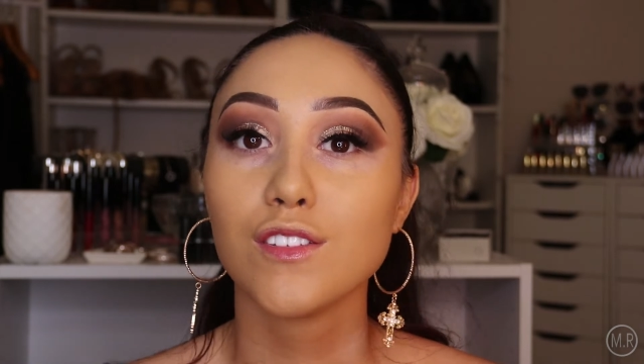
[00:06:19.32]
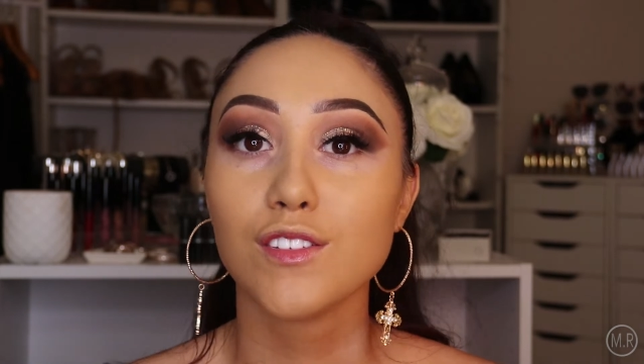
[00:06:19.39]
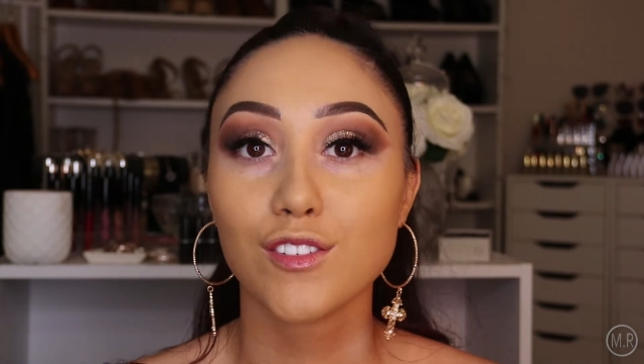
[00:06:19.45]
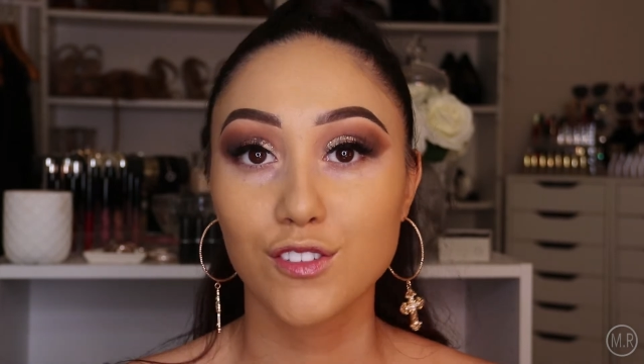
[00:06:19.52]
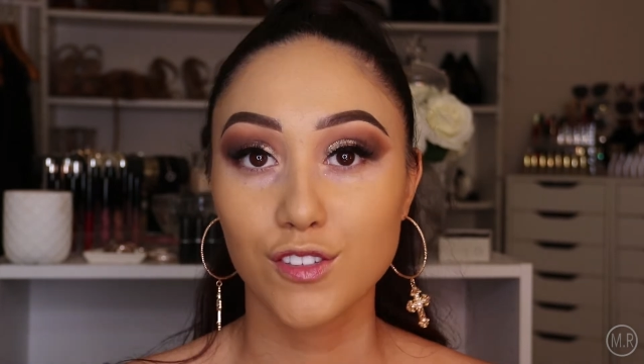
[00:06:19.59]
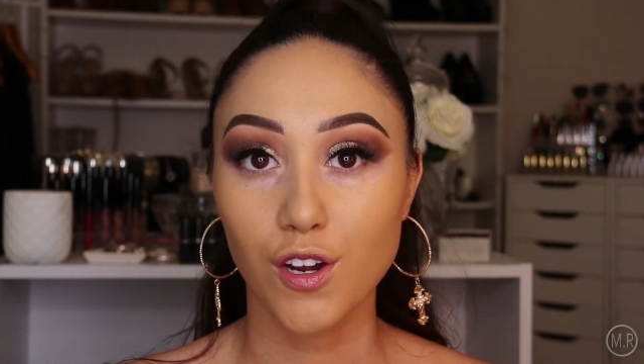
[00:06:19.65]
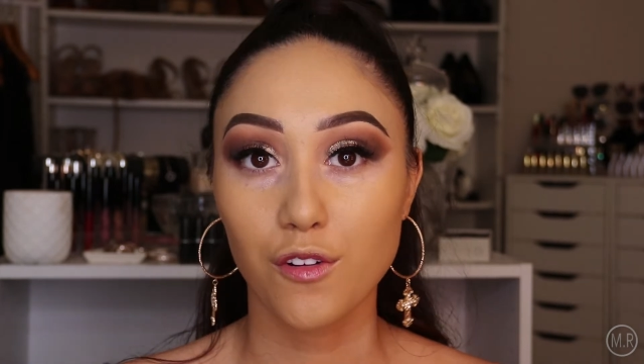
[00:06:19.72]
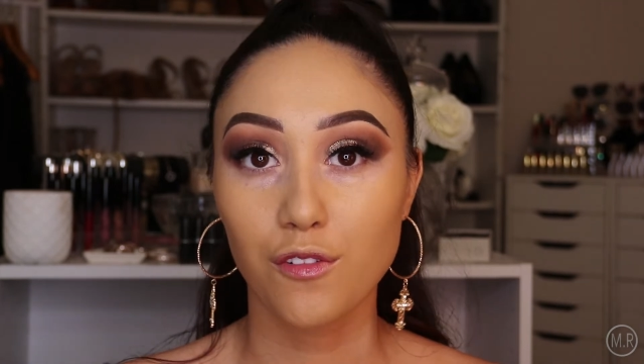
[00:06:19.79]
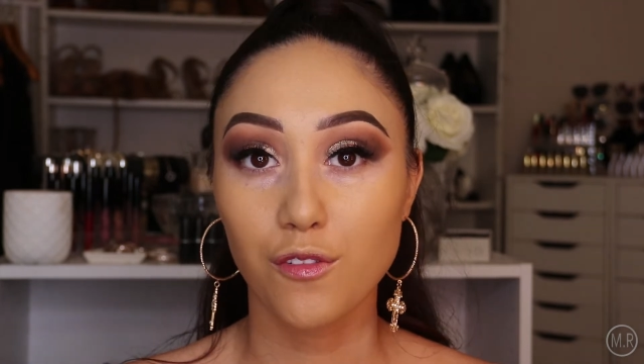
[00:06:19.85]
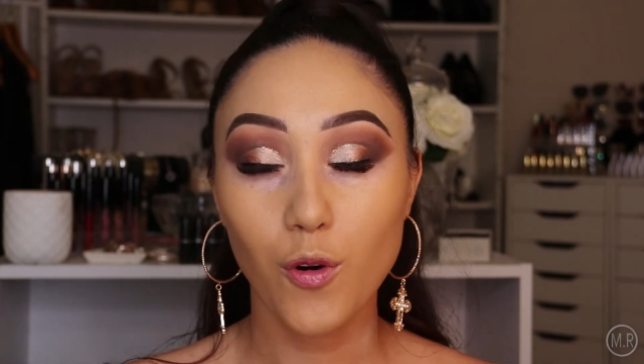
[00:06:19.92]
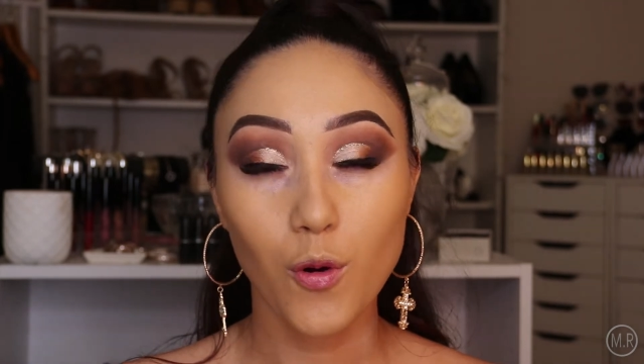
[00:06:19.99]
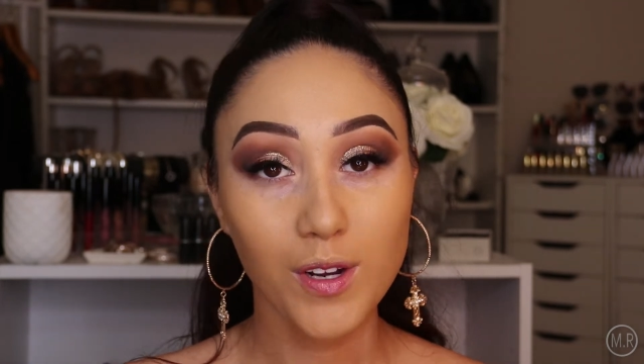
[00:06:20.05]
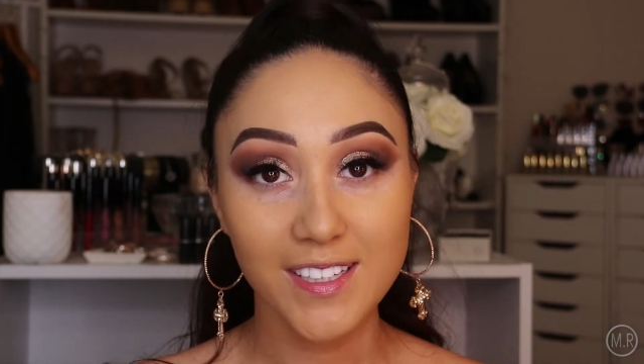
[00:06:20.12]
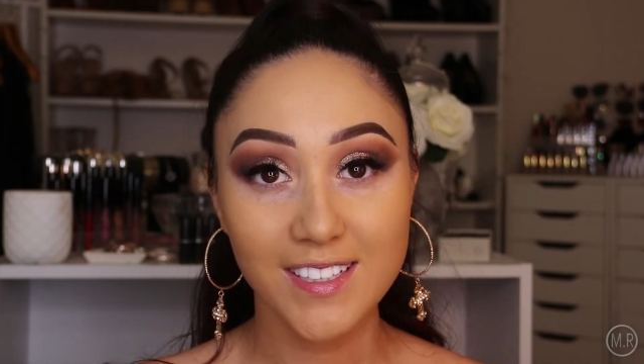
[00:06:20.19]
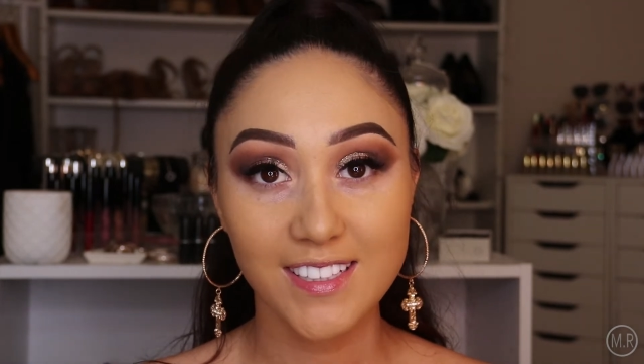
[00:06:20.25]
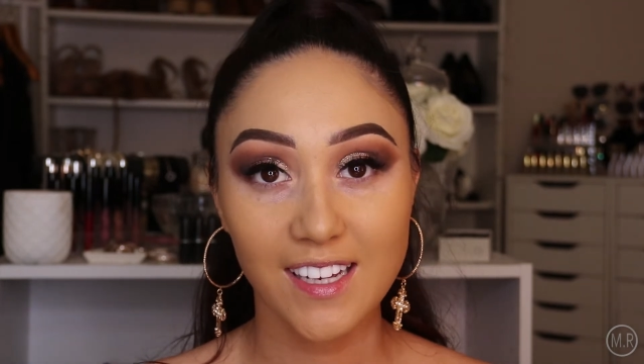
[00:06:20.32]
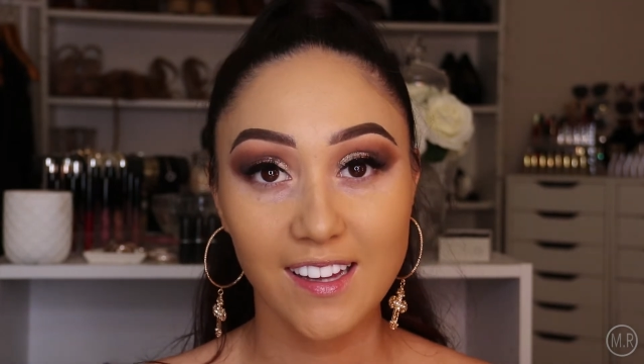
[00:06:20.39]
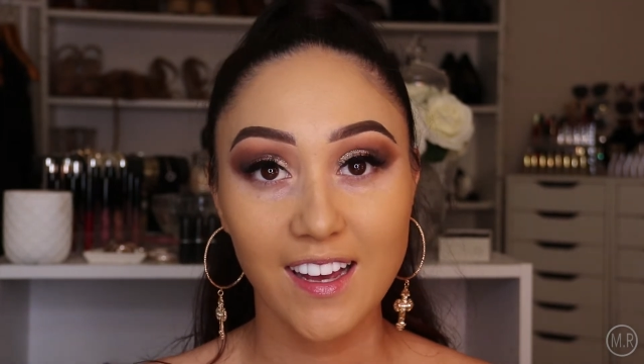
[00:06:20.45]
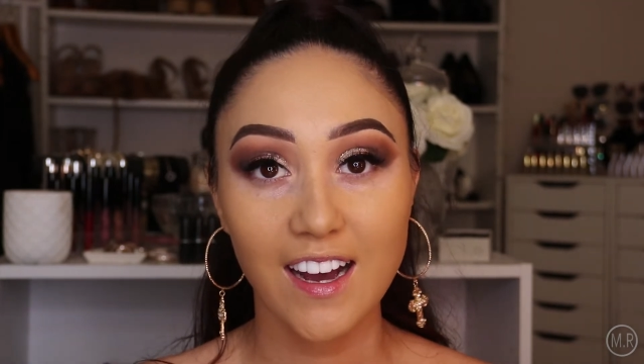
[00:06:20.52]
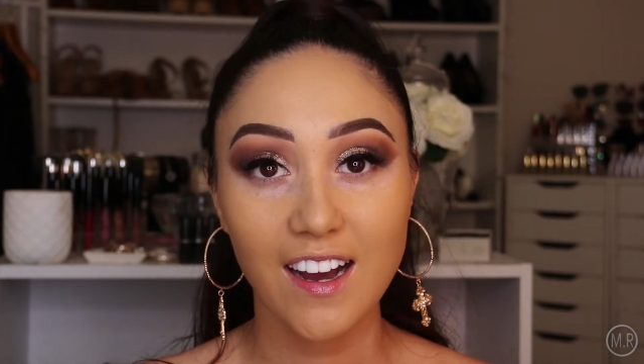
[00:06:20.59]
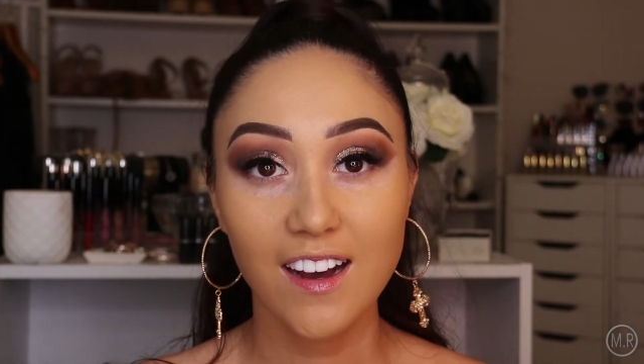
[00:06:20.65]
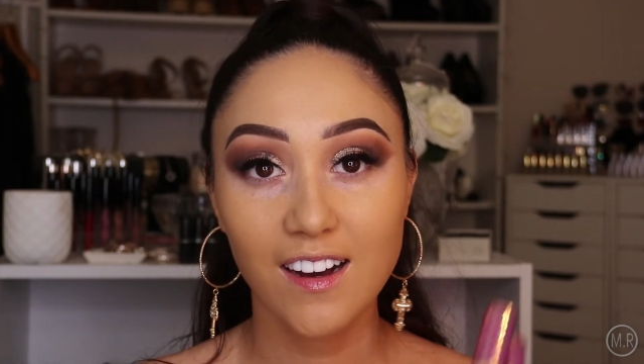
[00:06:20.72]
So for
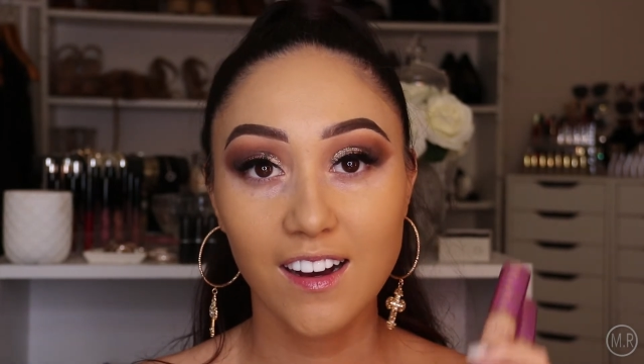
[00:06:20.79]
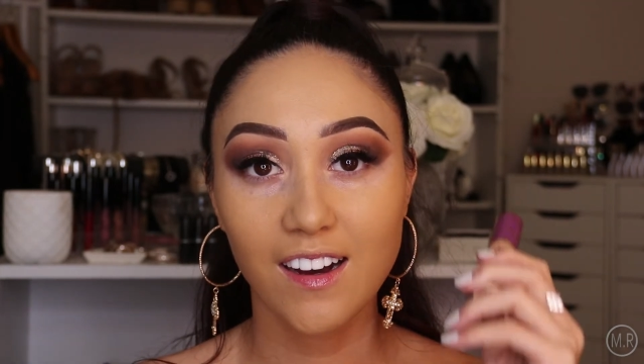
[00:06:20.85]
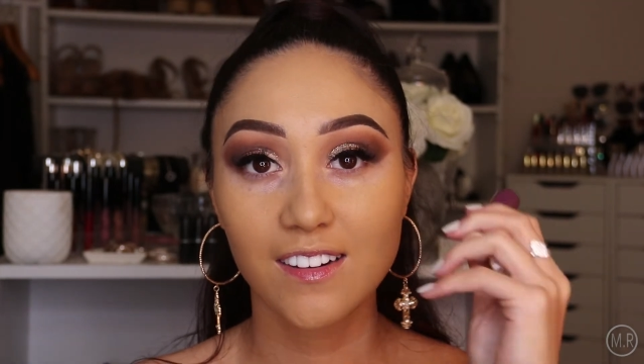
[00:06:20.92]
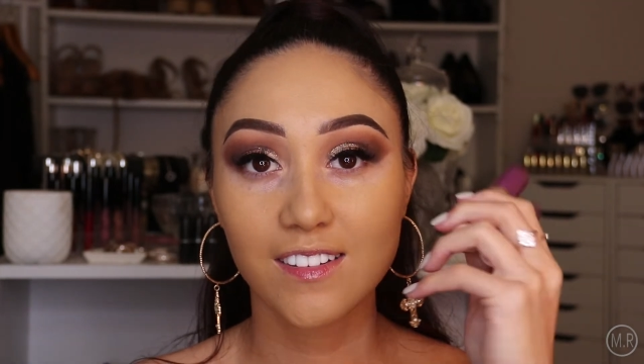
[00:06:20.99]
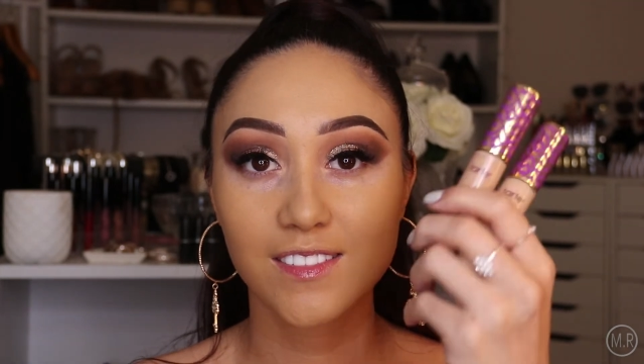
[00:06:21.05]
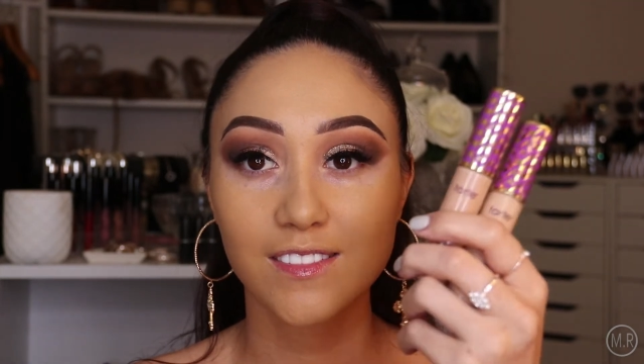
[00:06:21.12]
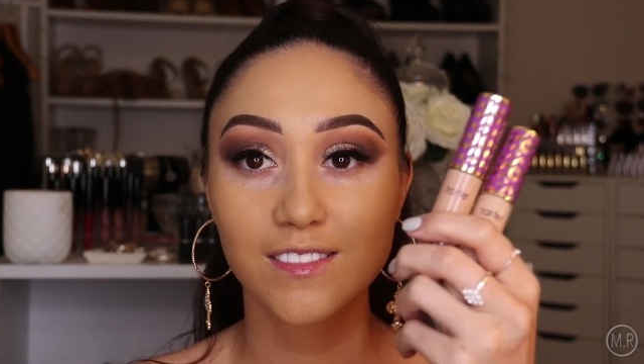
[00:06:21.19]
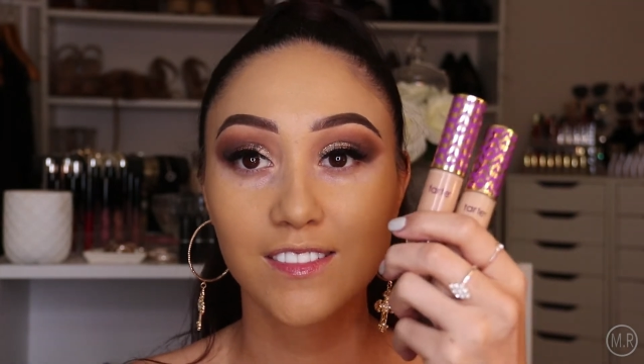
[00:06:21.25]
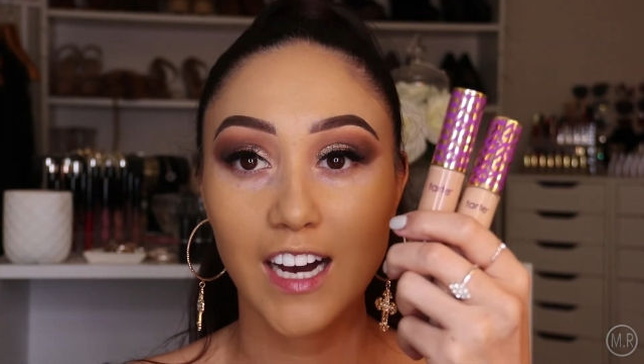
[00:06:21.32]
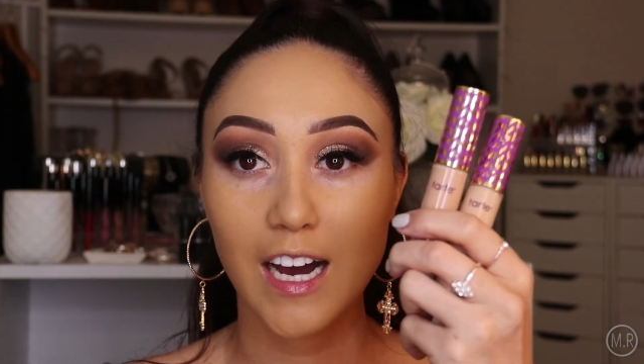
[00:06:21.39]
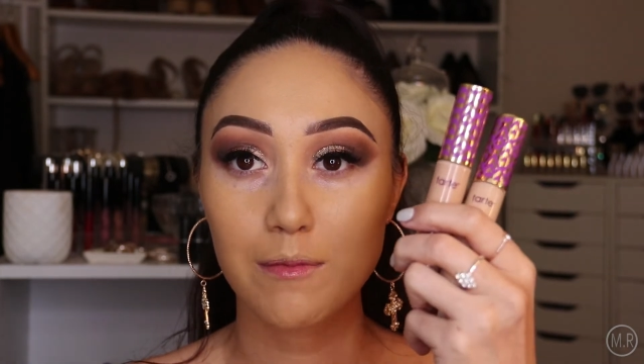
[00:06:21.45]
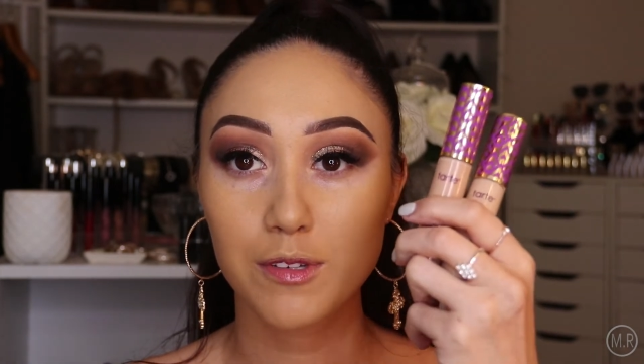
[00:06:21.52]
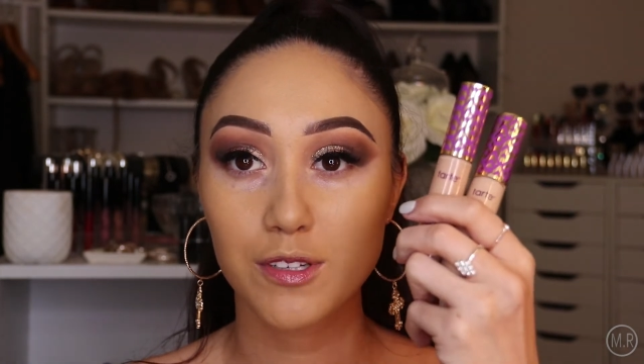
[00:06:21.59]
concealer, I'm